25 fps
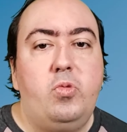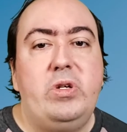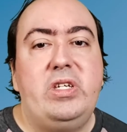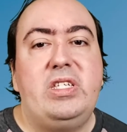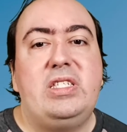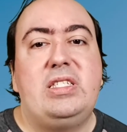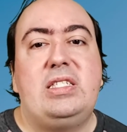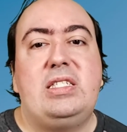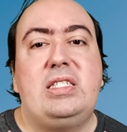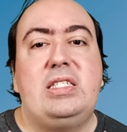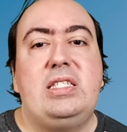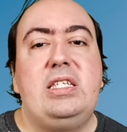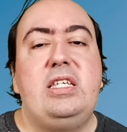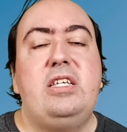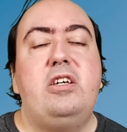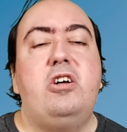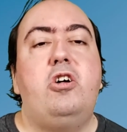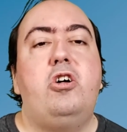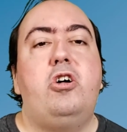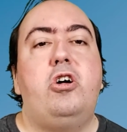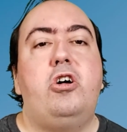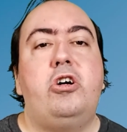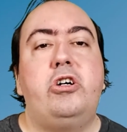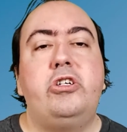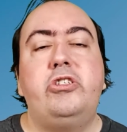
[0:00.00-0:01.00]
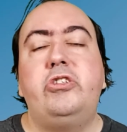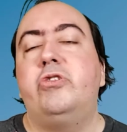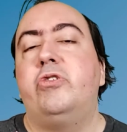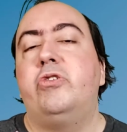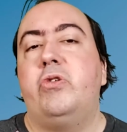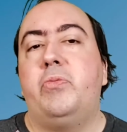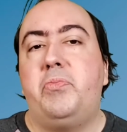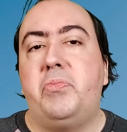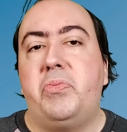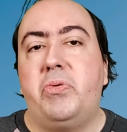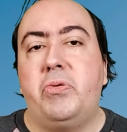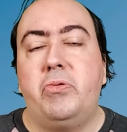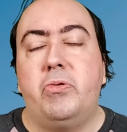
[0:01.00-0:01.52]
see other
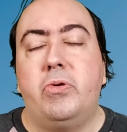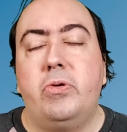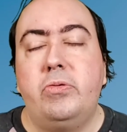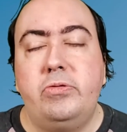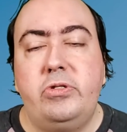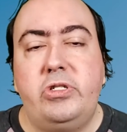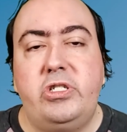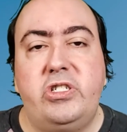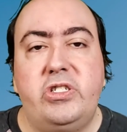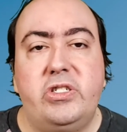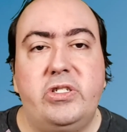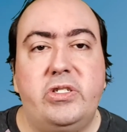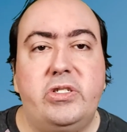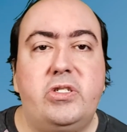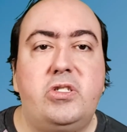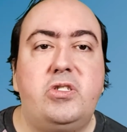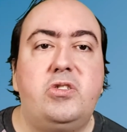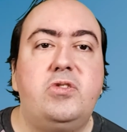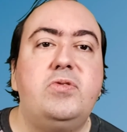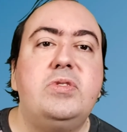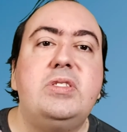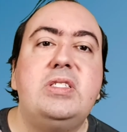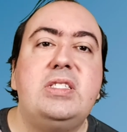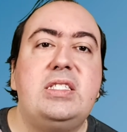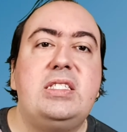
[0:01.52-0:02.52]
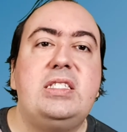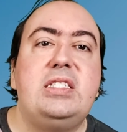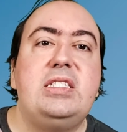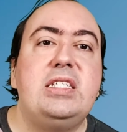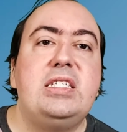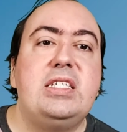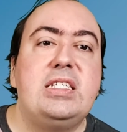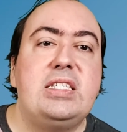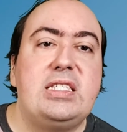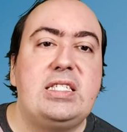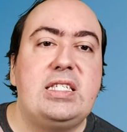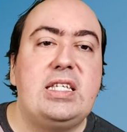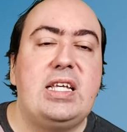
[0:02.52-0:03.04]
approaches to
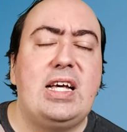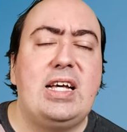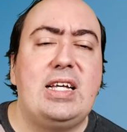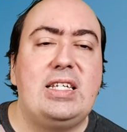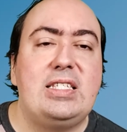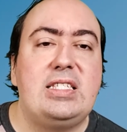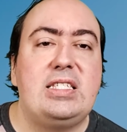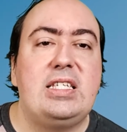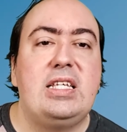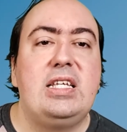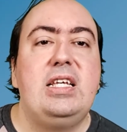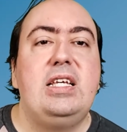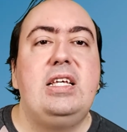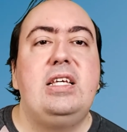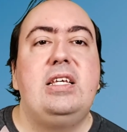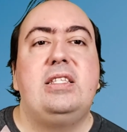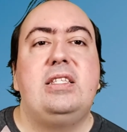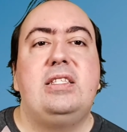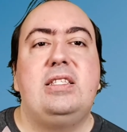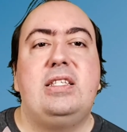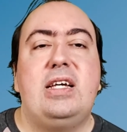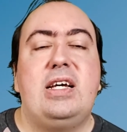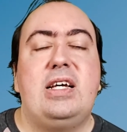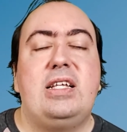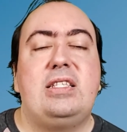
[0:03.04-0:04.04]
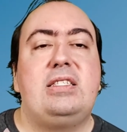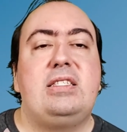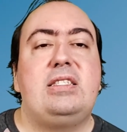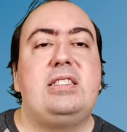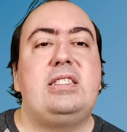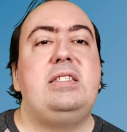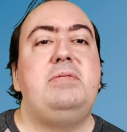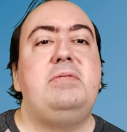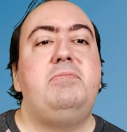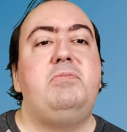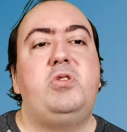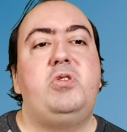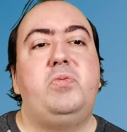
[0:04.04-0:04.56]
CSS that
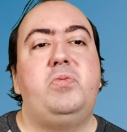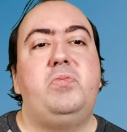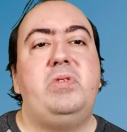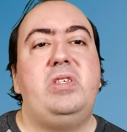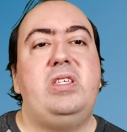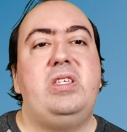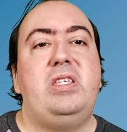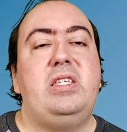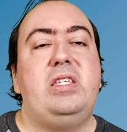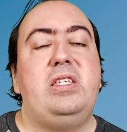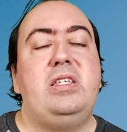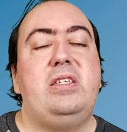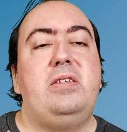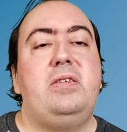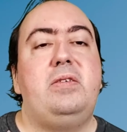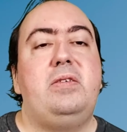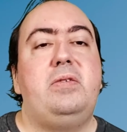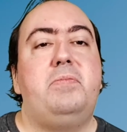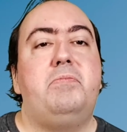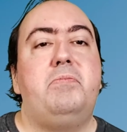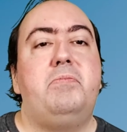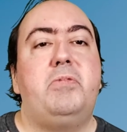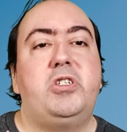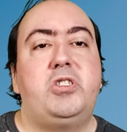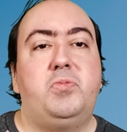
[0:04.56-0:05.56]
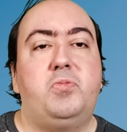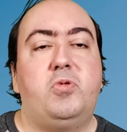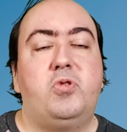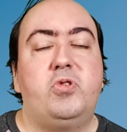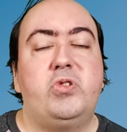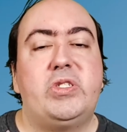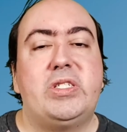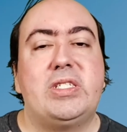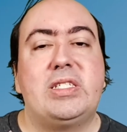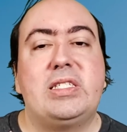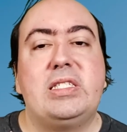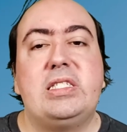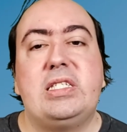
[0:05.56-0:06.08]
seem to be much more
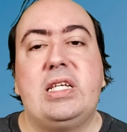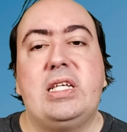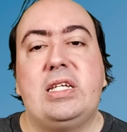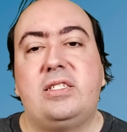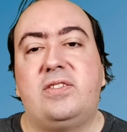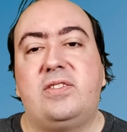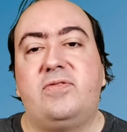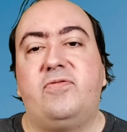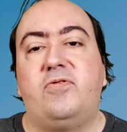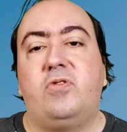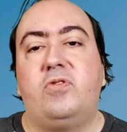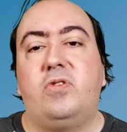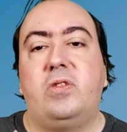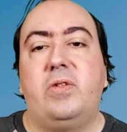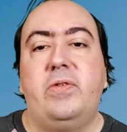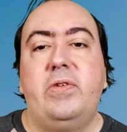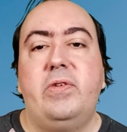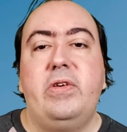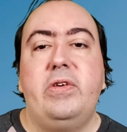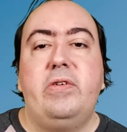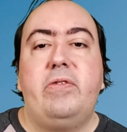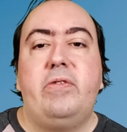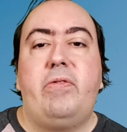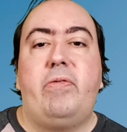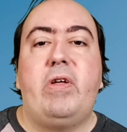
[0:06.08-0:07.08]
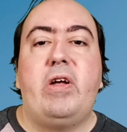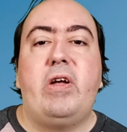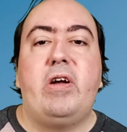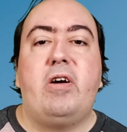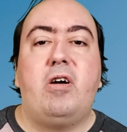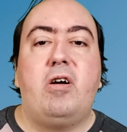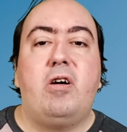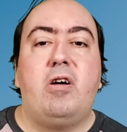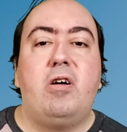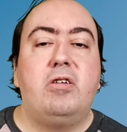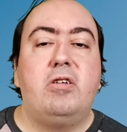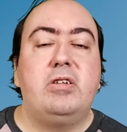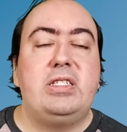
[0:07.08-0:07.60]
successful. There
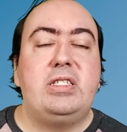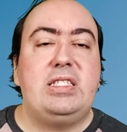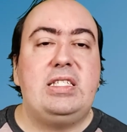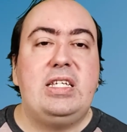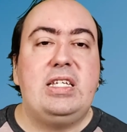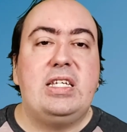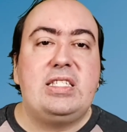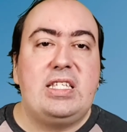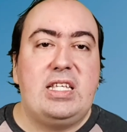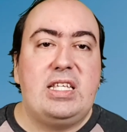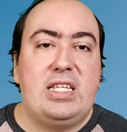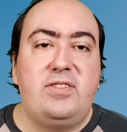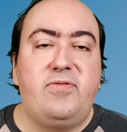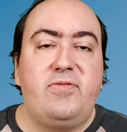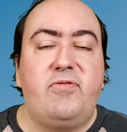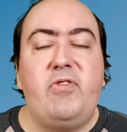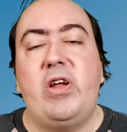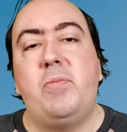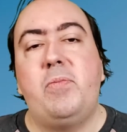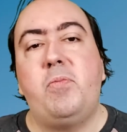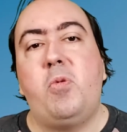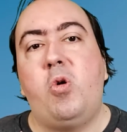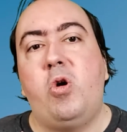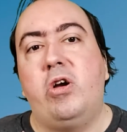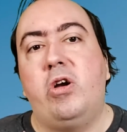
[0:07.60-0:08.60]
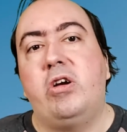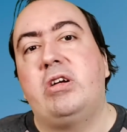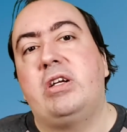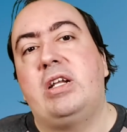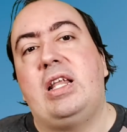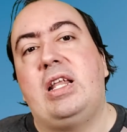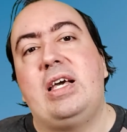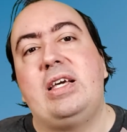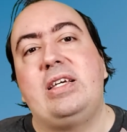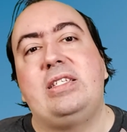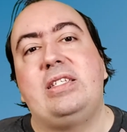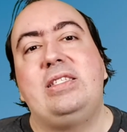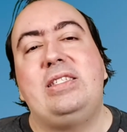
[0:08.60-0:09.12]
are CSS framework
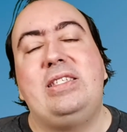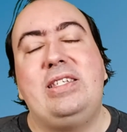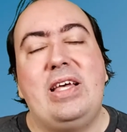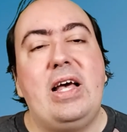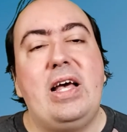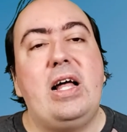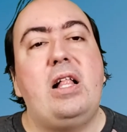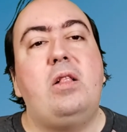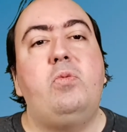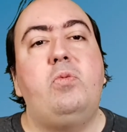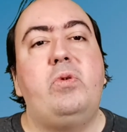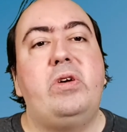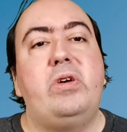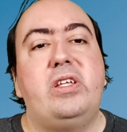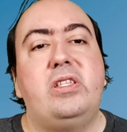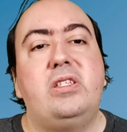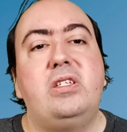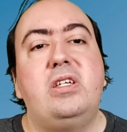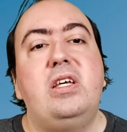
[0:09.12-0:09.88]
like Tailwind